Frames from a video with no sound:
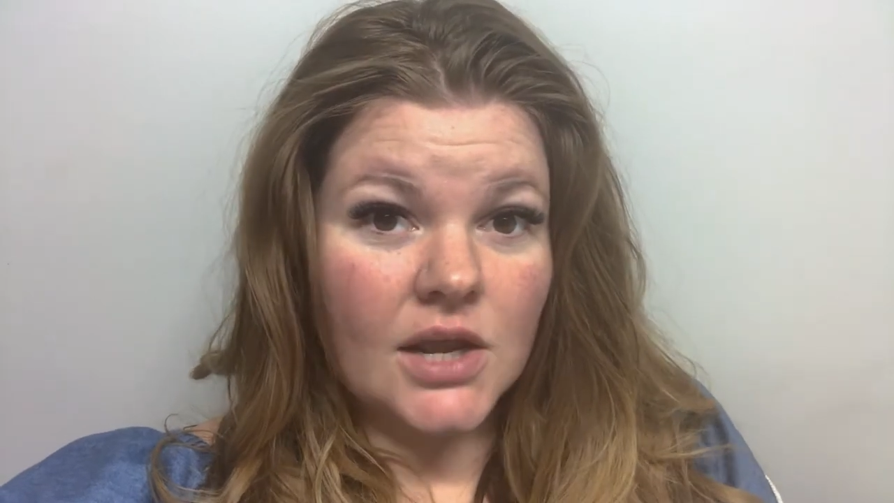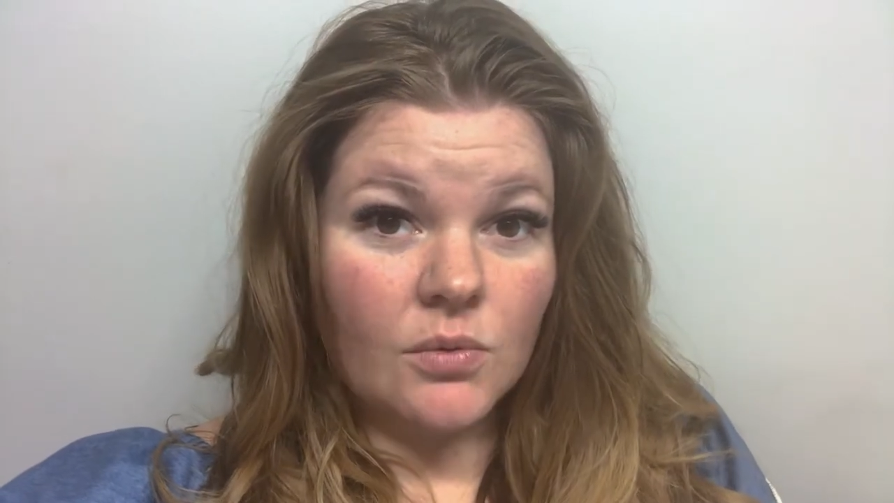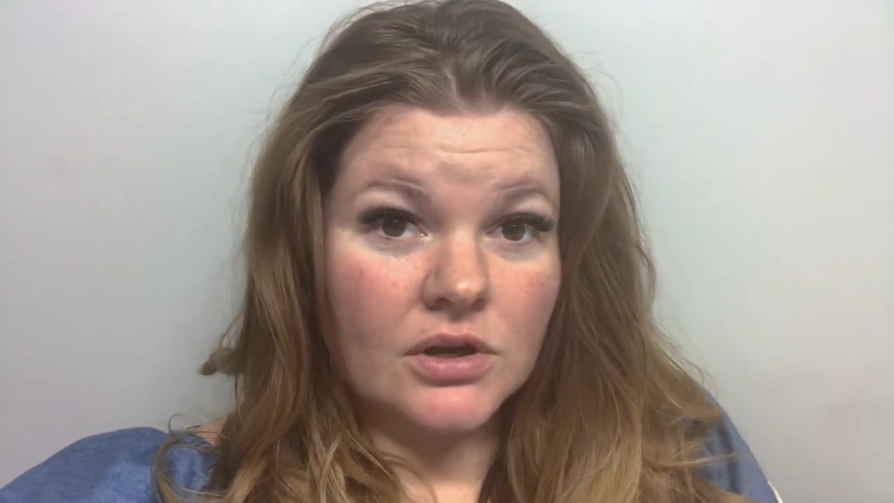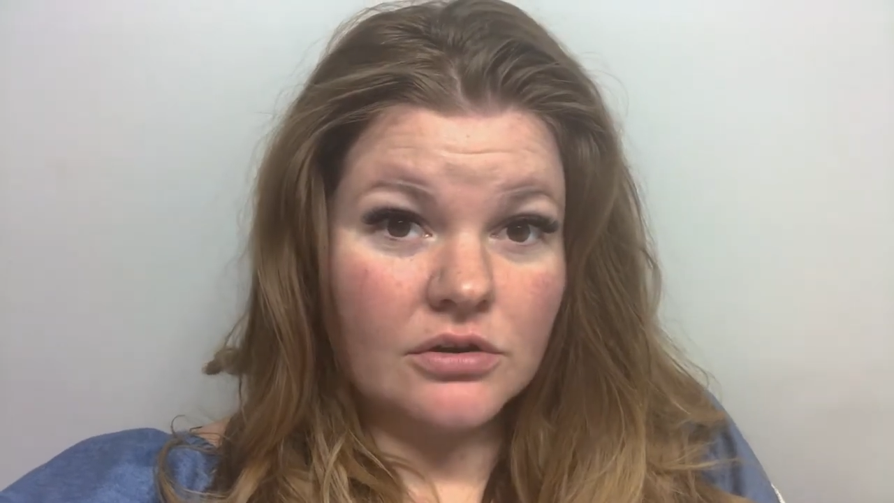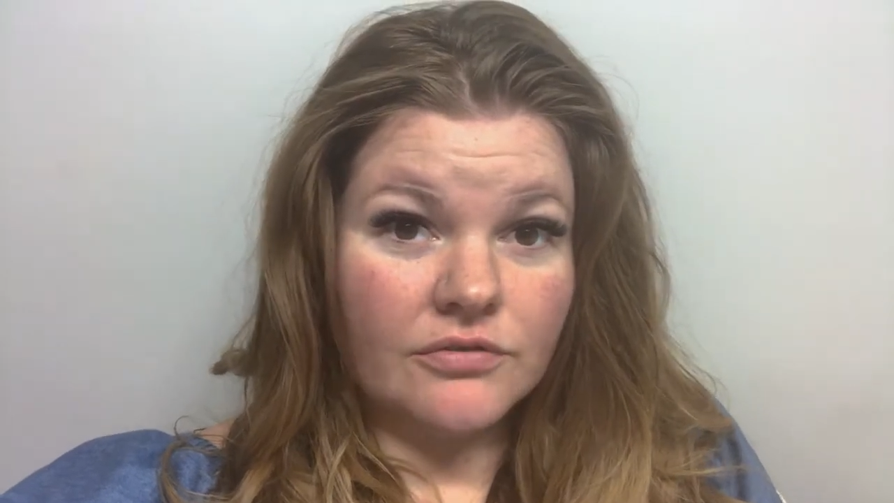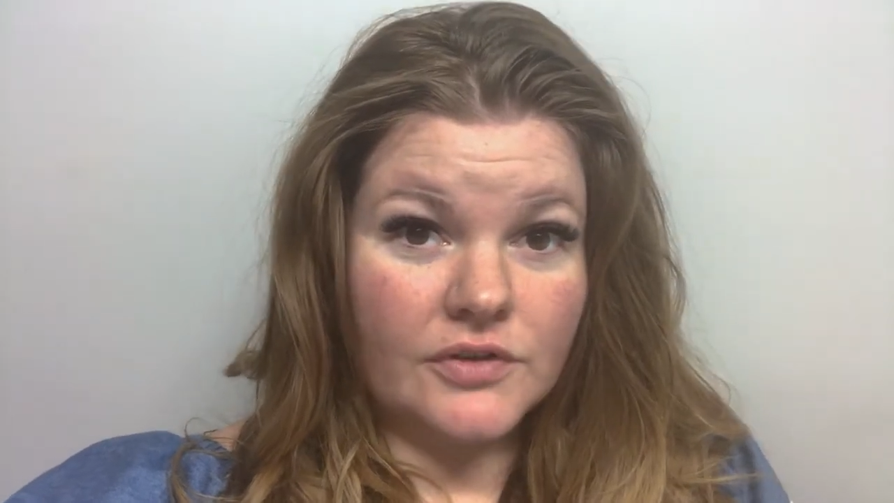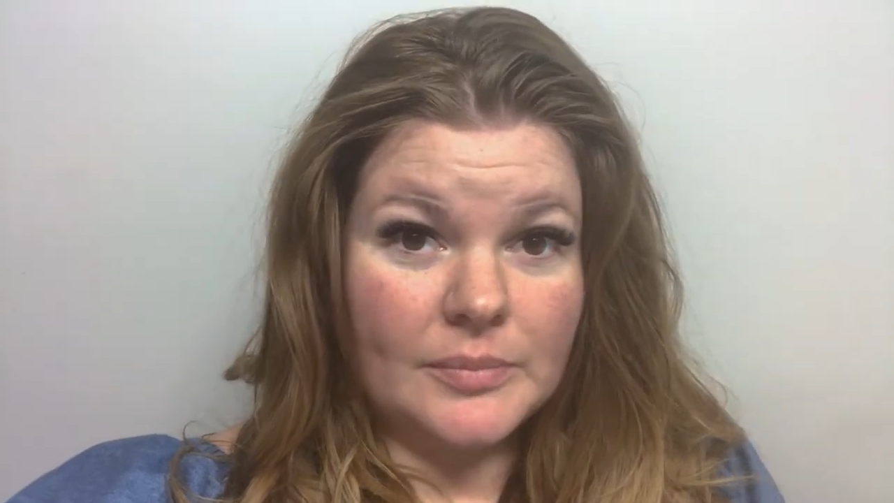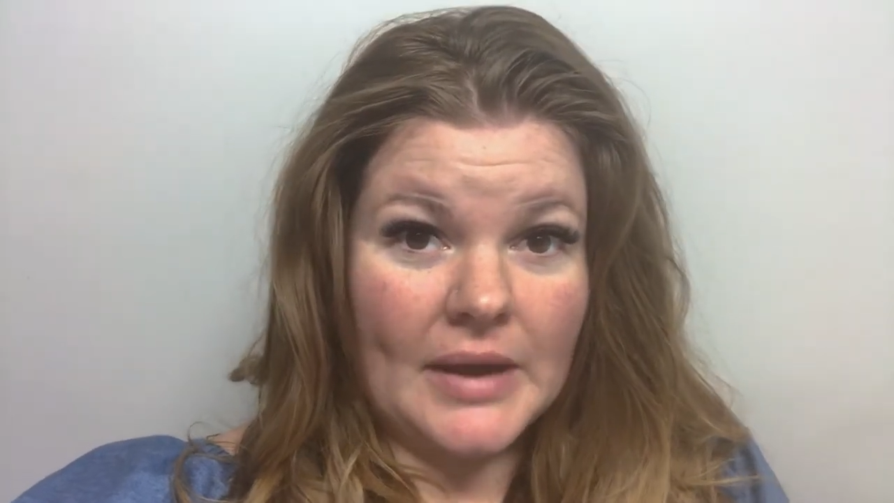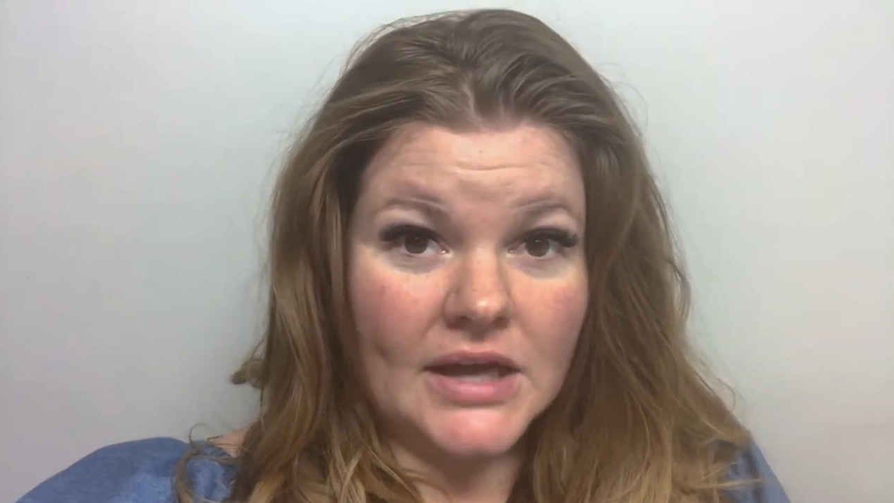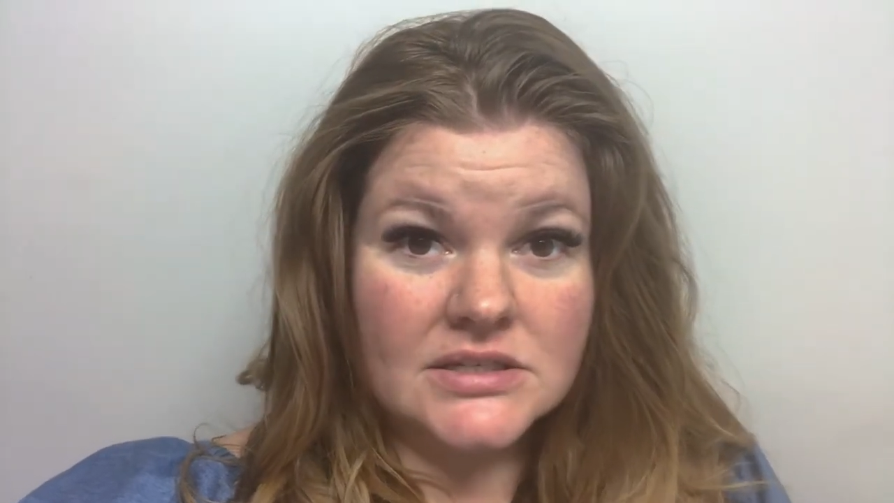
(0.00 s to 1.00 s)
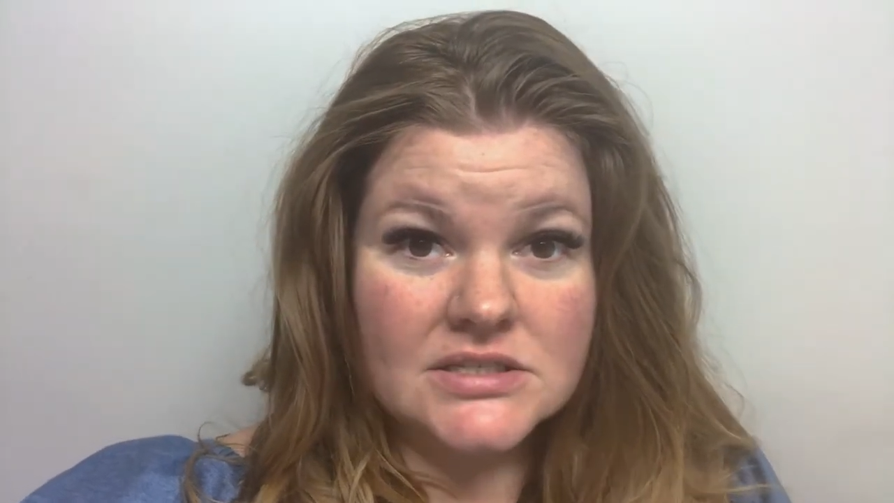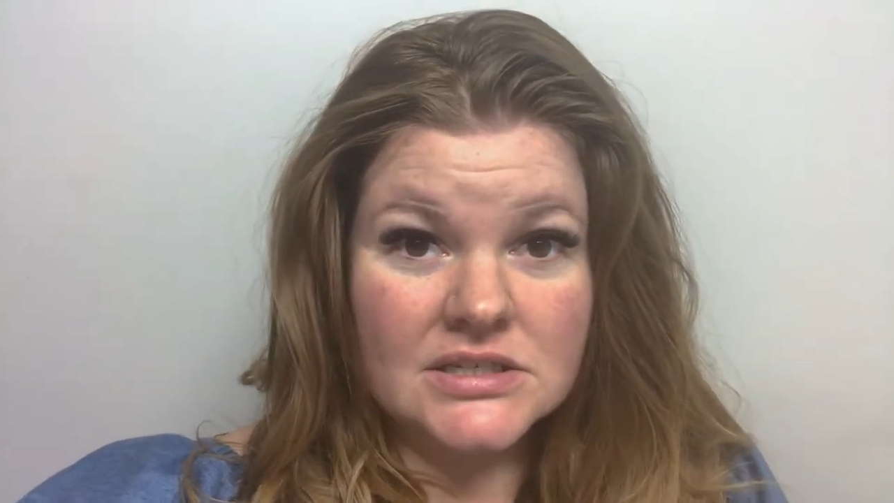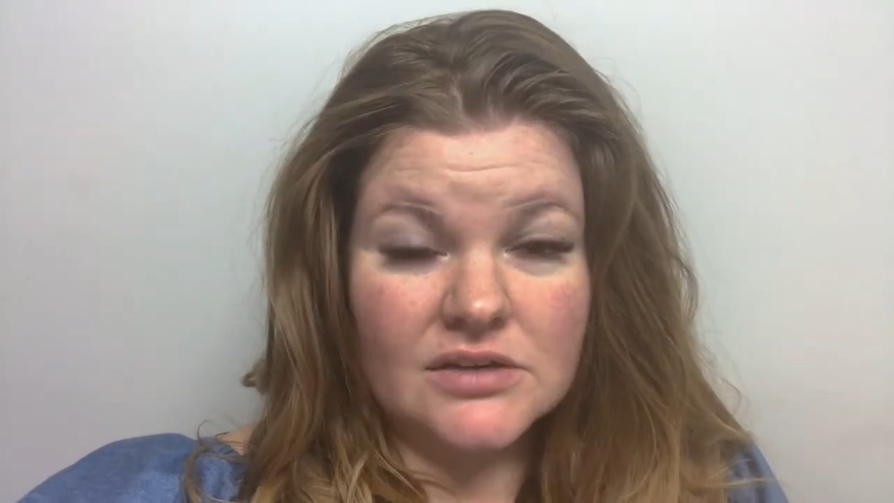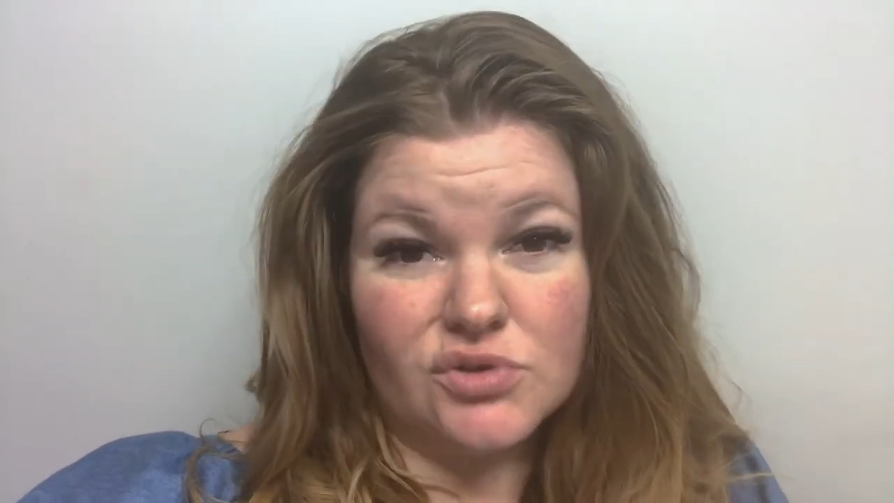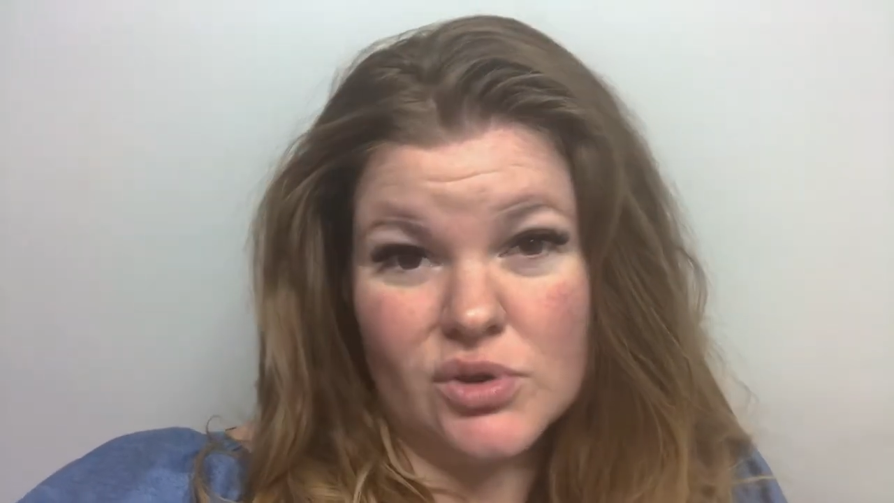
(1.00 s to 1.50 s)
and I want your feedback to
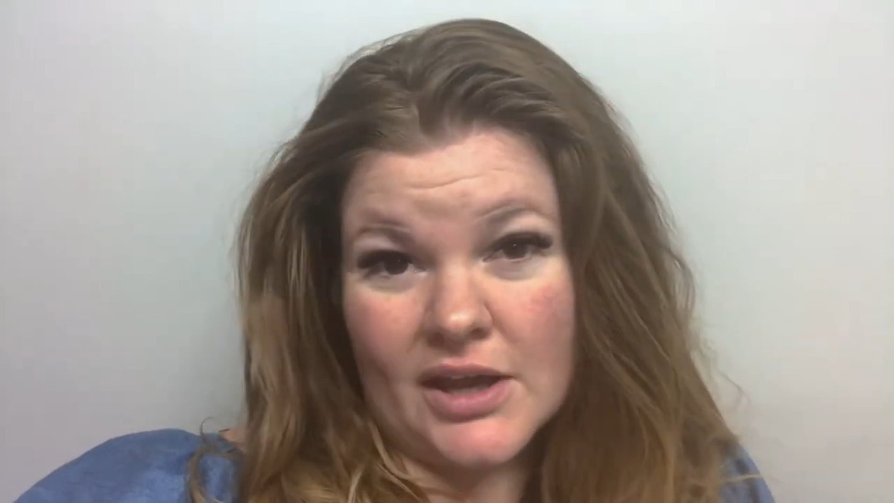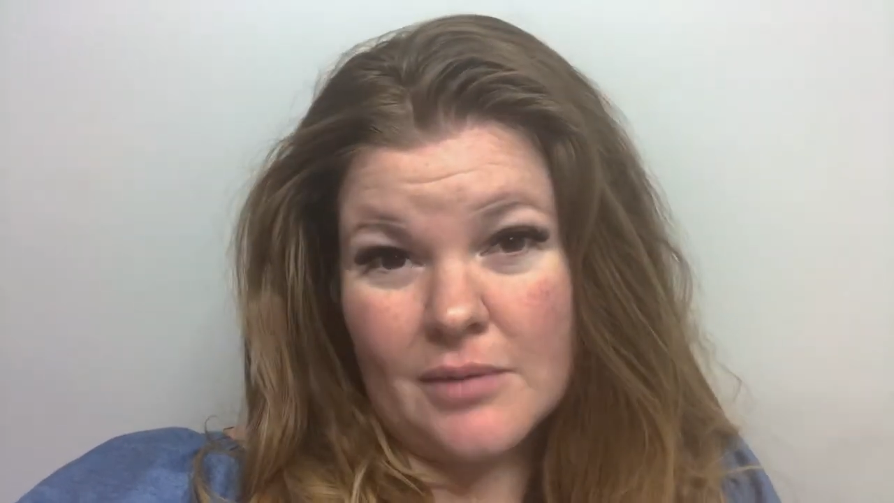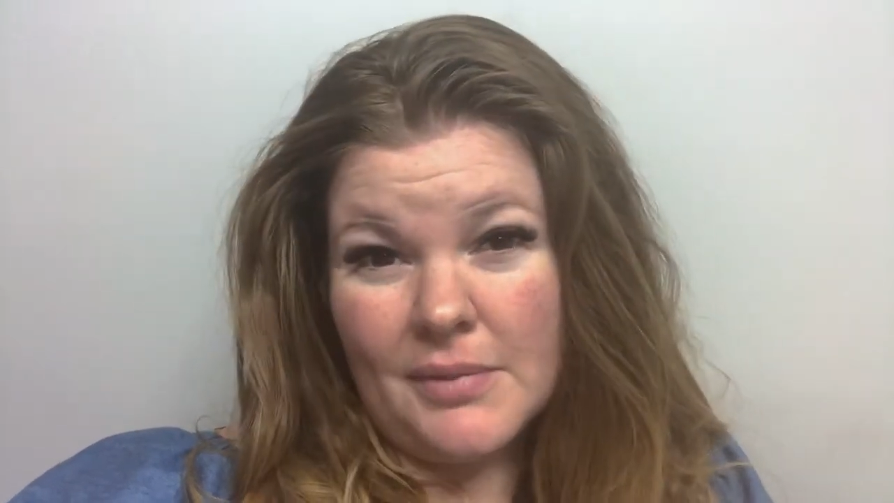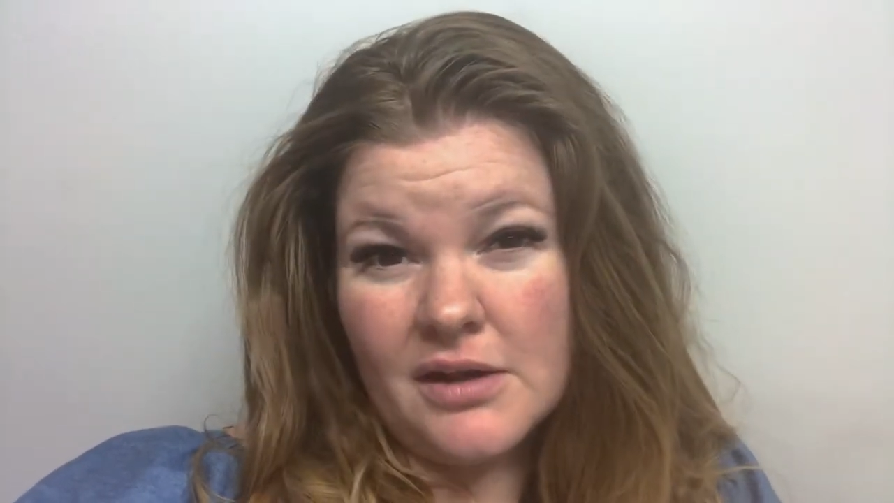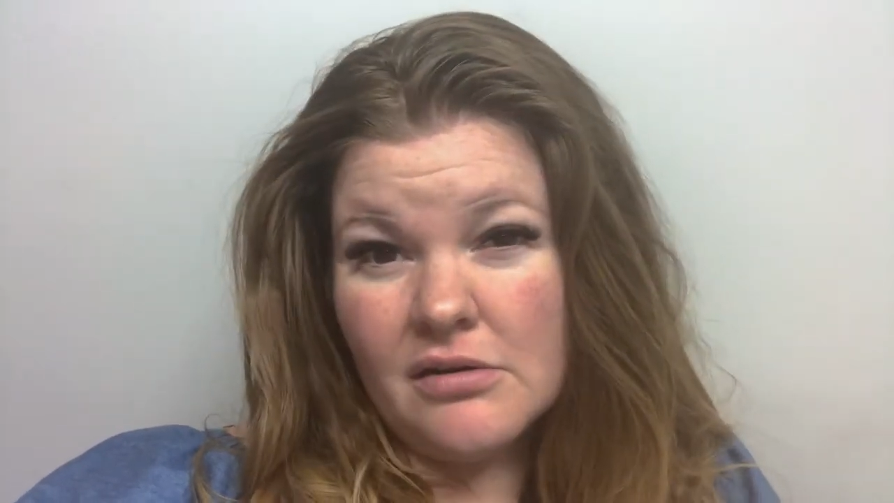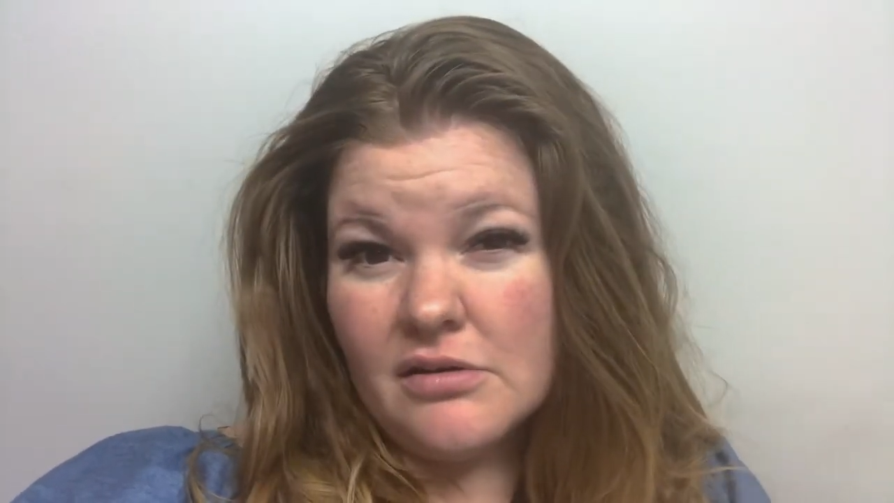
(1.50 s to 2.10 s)
see if you like it better.